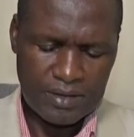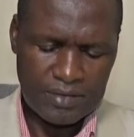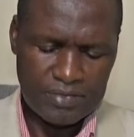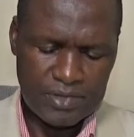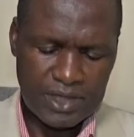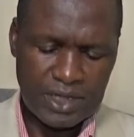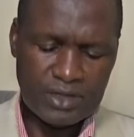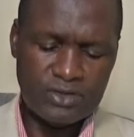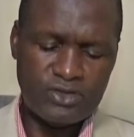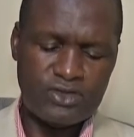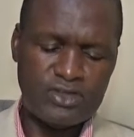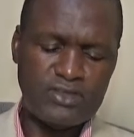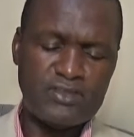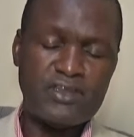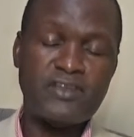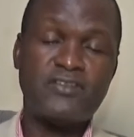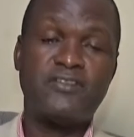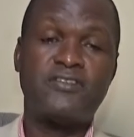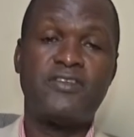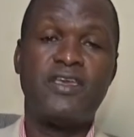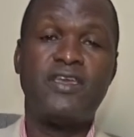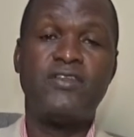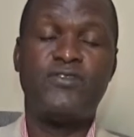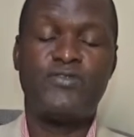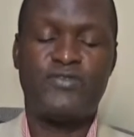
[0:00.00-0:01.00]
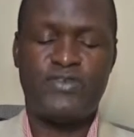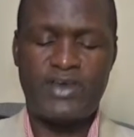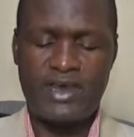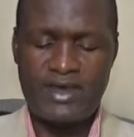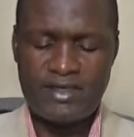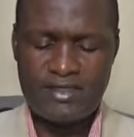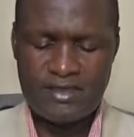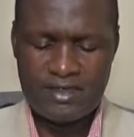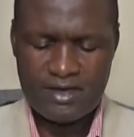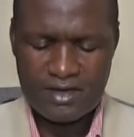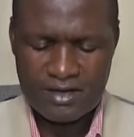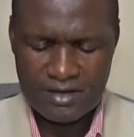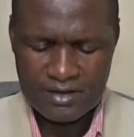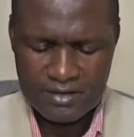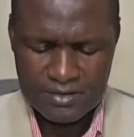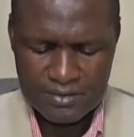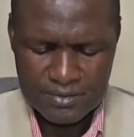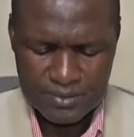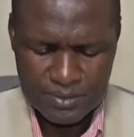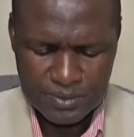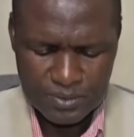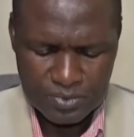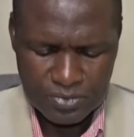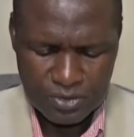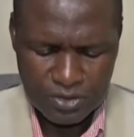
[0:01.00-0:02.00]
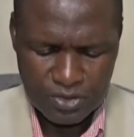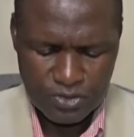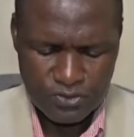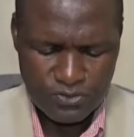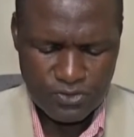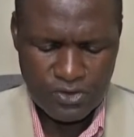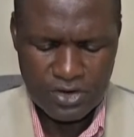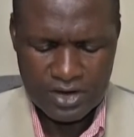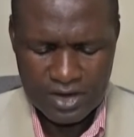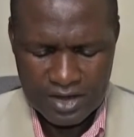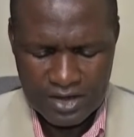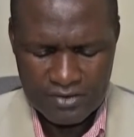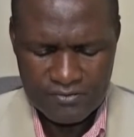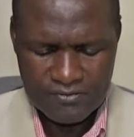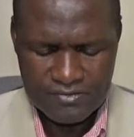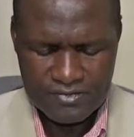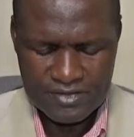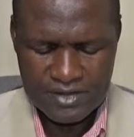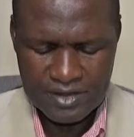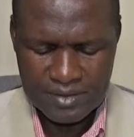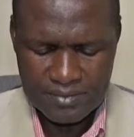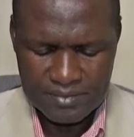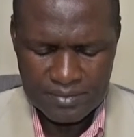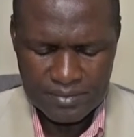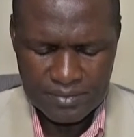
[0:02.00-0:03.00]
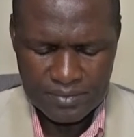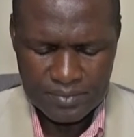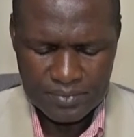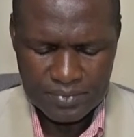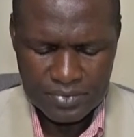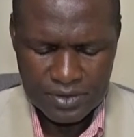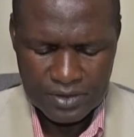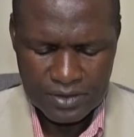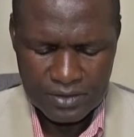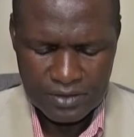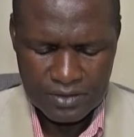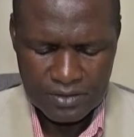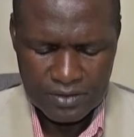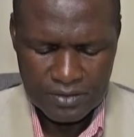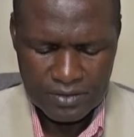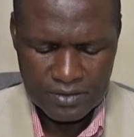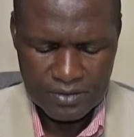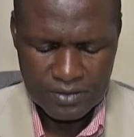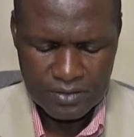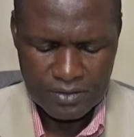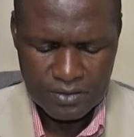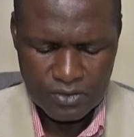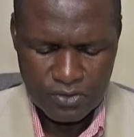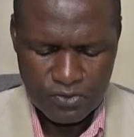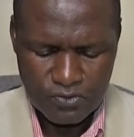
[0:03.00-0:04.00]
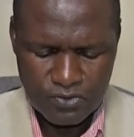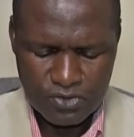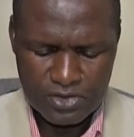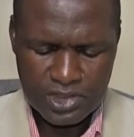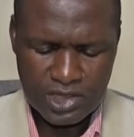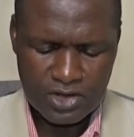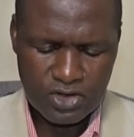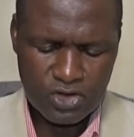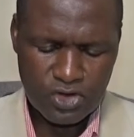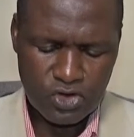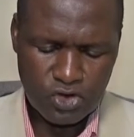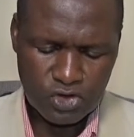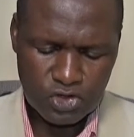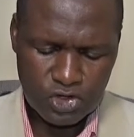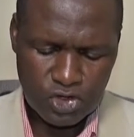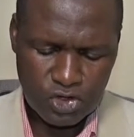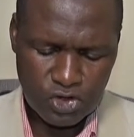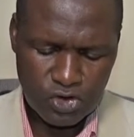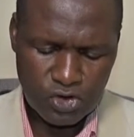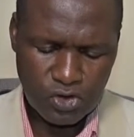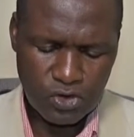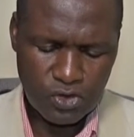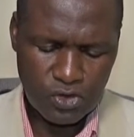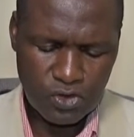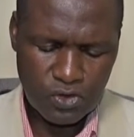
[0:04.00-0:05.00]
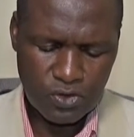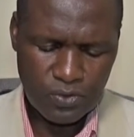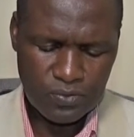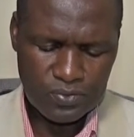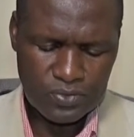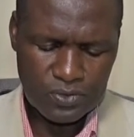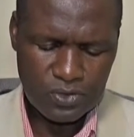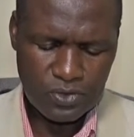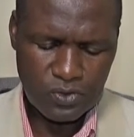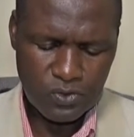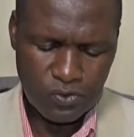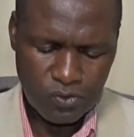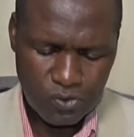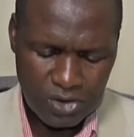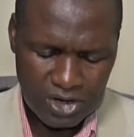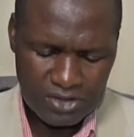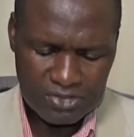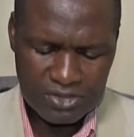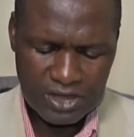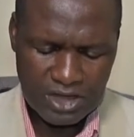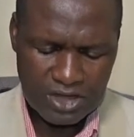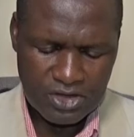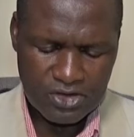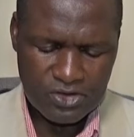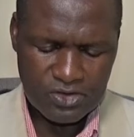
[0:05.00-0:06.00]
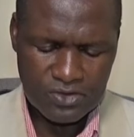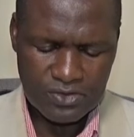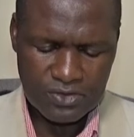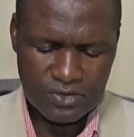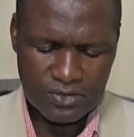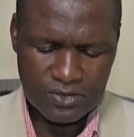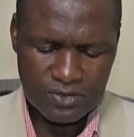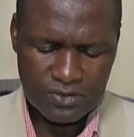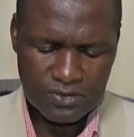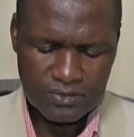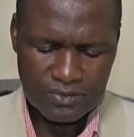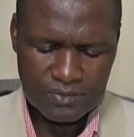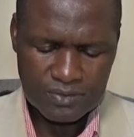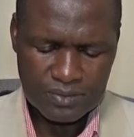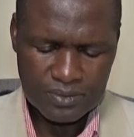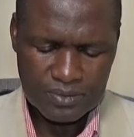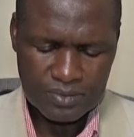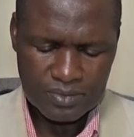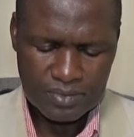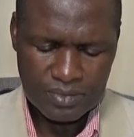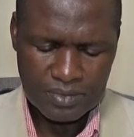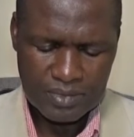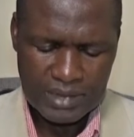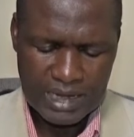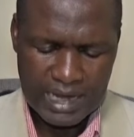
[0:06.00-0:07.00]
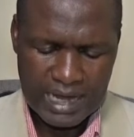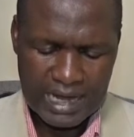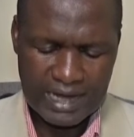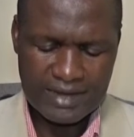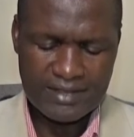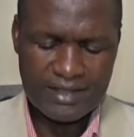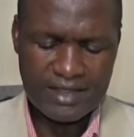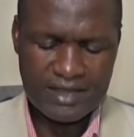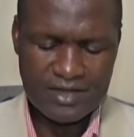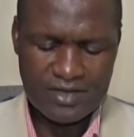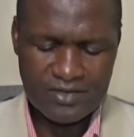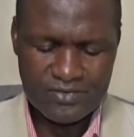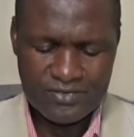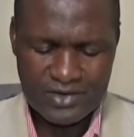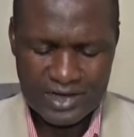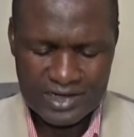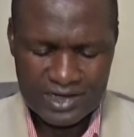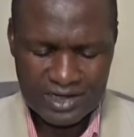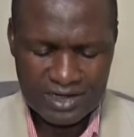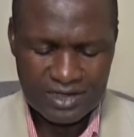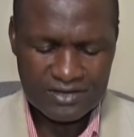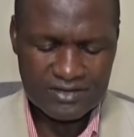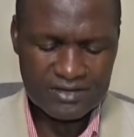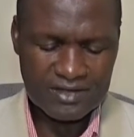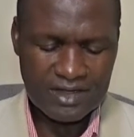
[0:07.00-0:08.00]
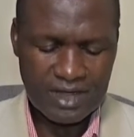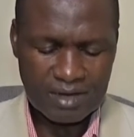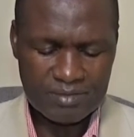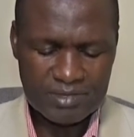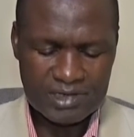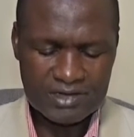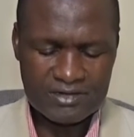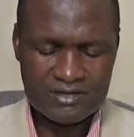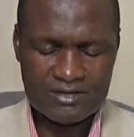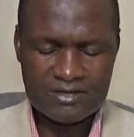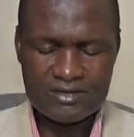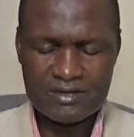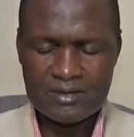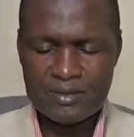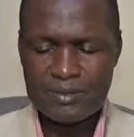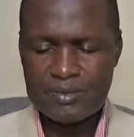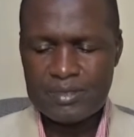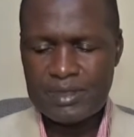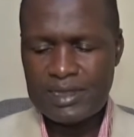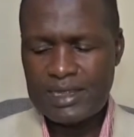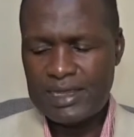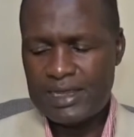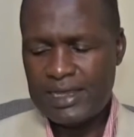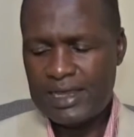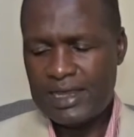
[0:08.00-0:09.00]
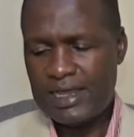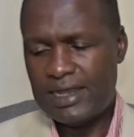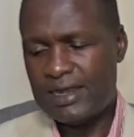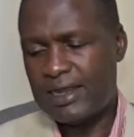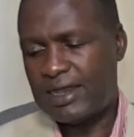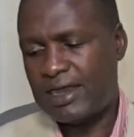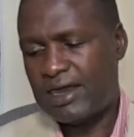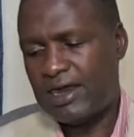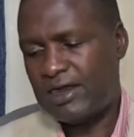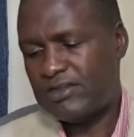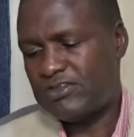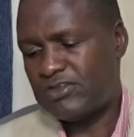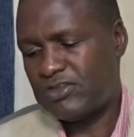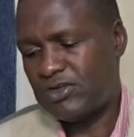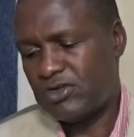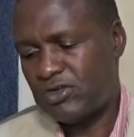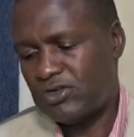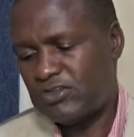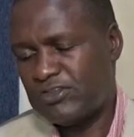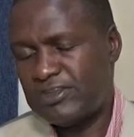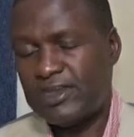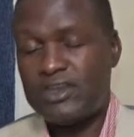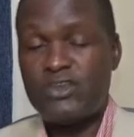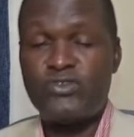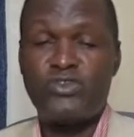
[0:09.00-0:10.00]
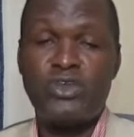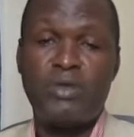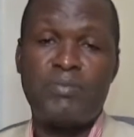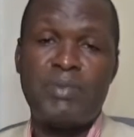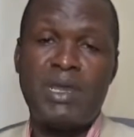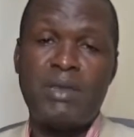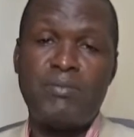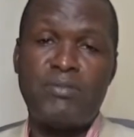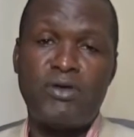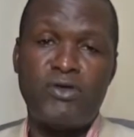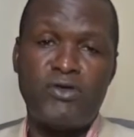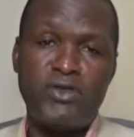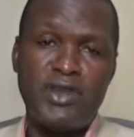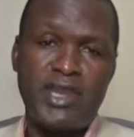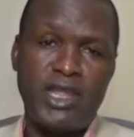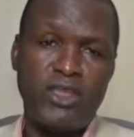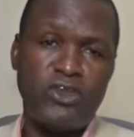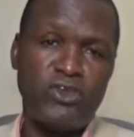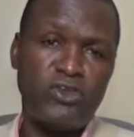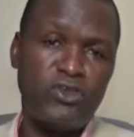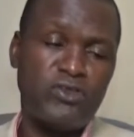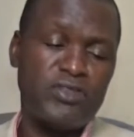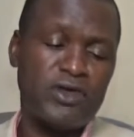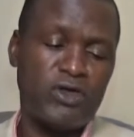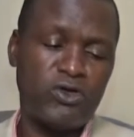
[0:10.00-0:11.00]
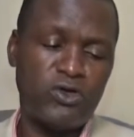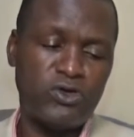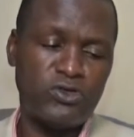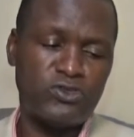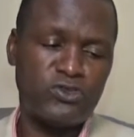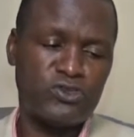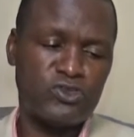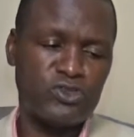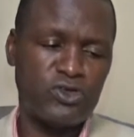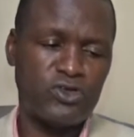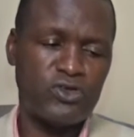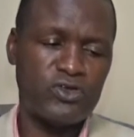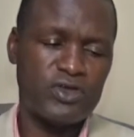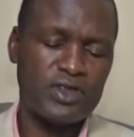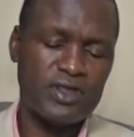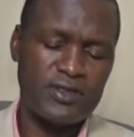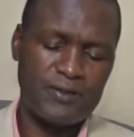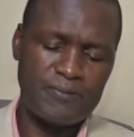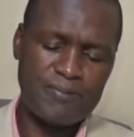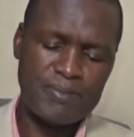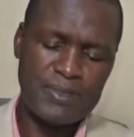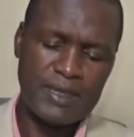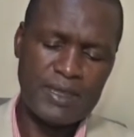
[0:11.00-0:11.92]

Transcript: Then Jesus said, "Father, forgive them, for they do not know what they do." And they divided his garments and cast lots. Now, if you're a Bible reader, you know the whole story.